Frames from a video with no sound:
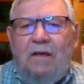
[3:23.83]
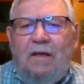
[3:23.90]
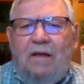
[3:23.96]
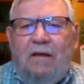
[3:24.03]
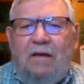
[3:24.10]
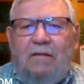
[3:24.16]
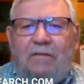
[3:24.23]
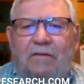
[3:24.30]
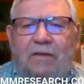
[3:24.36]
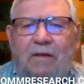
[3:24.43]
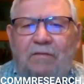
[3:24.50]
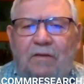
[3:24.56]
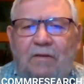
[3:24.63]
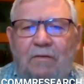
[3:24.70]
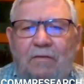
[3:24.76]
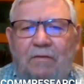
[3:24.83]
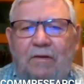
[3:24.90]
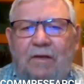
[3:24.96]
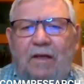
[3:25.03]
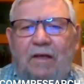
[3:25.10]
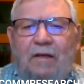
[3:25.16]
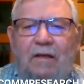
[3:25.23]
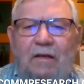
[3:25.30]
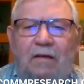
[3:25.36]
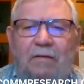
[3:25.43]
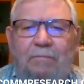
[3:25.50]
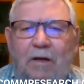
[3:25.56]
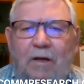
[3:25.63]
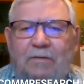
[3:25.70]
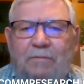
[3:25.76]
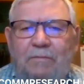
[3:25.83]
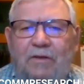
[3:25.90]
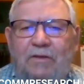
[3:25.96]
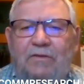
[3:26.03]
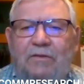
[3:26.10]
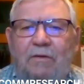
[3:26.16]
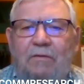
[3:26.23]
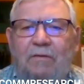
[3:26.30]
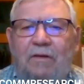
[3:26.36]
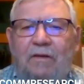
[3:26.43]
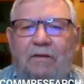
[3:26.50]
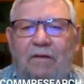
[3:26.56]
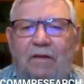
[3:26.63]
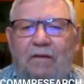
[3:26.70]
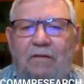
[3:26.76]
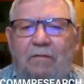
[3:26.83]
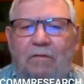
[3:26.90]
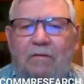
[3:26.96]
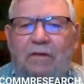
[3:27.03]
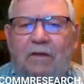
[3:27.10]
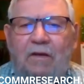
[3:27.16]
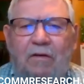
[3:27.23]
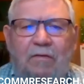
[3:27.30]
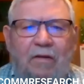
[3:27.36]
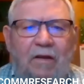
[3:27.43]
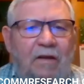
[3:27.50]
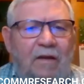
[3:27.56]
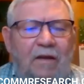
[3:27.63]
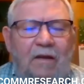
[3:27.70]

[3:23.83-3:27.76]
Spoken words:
South Dakota, parts of Minnesota, and North Dakota